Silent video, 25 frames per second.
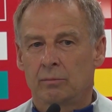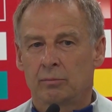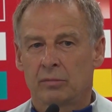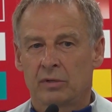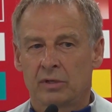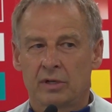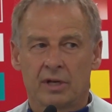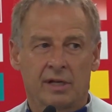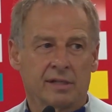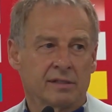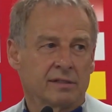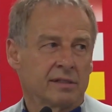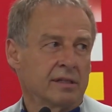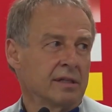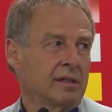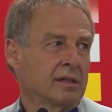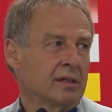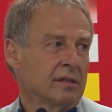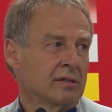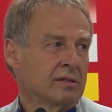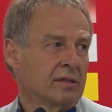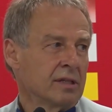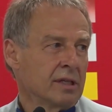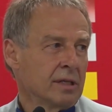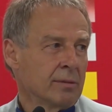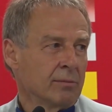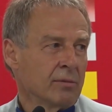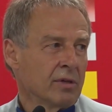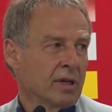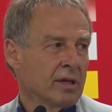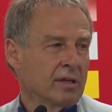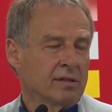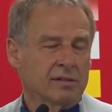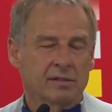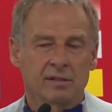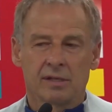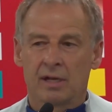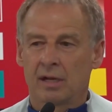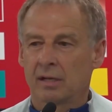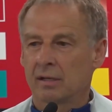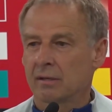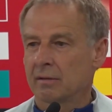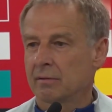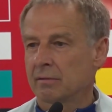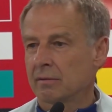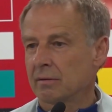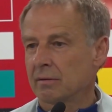But I see a team that is not